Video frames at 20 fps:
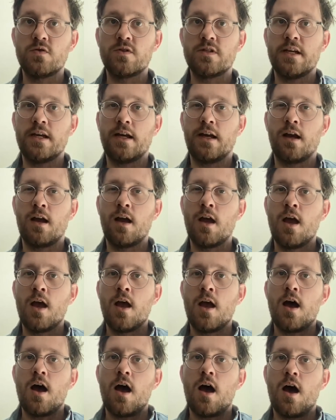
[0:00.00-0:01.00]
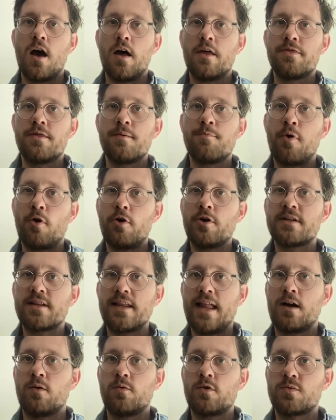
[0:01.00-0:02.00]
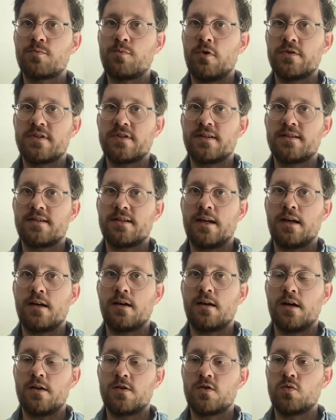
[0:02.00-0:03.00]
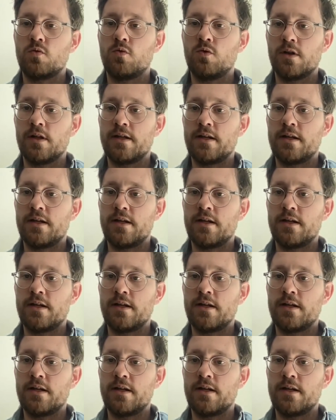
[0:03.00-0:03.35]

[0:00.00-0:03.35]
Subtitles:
using the BERT language processing tool.